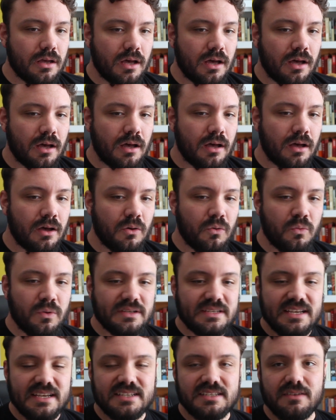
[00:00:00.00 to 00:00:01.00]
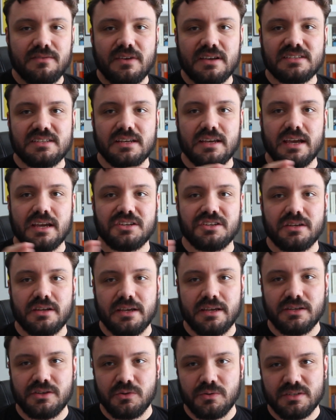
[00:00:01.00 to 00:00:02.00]
uh, was his investigation
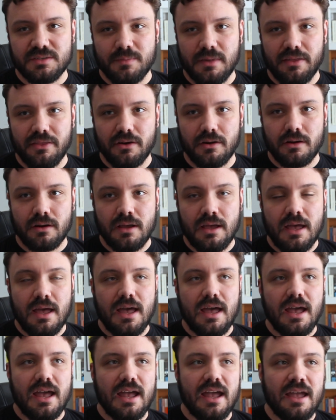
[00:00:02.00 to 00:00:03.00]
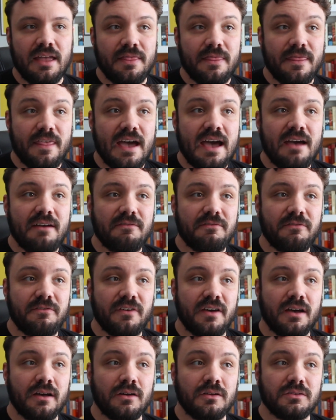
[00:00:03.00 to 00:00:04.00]
into his mother, and that
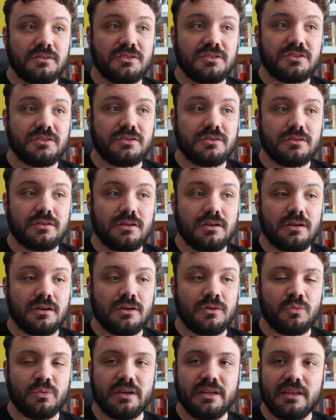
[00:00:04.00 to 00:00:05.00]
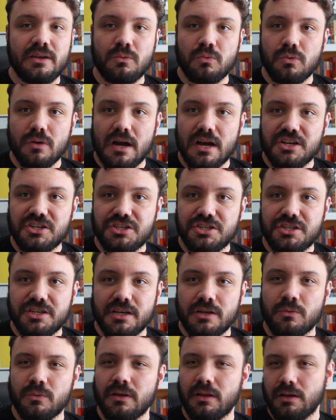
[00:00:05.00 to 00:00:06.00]
felt uh, really rushed
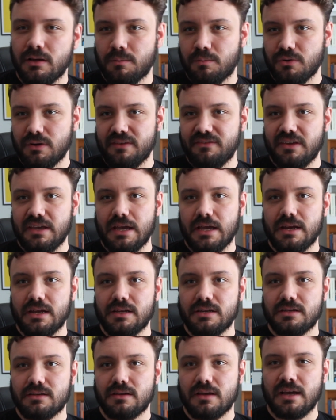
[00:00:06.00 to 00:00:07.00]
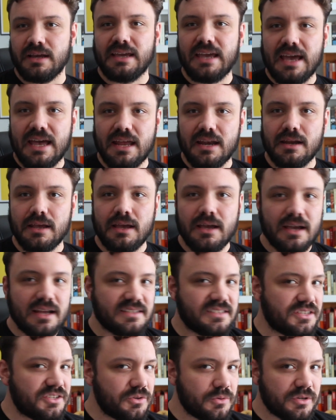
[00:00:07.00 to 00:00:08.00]
and really abbreviated. Again,
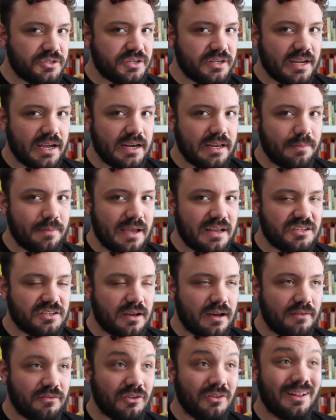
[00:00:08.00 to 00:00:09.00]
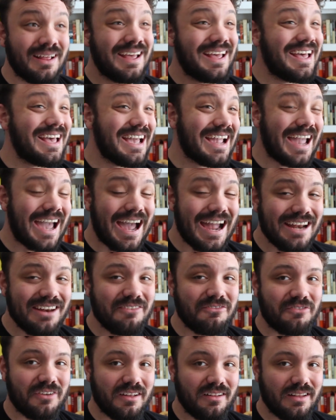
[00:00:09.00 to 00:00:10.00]
it's a 290 page novel, kind
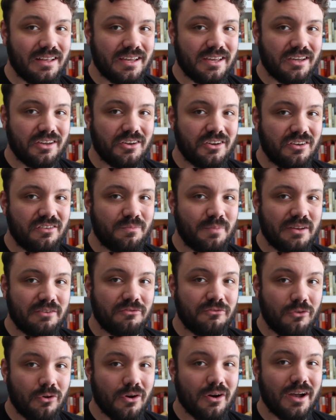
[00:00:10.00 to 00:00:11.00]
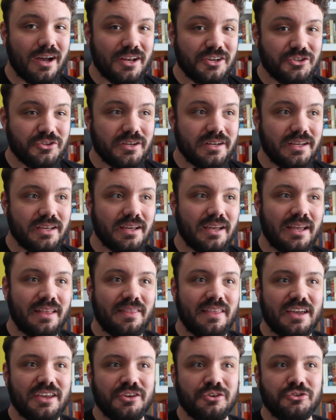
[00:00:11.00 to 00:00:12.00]
of felt like it could have been 400,
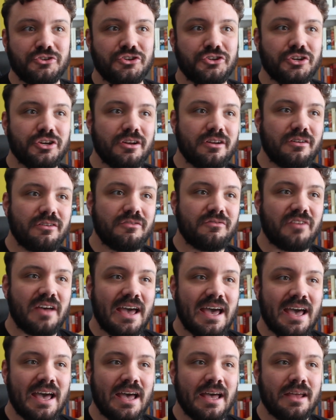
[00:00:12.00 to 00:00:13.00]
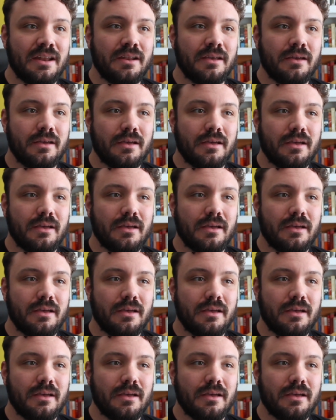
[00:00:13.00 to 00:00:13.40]
and that you should have had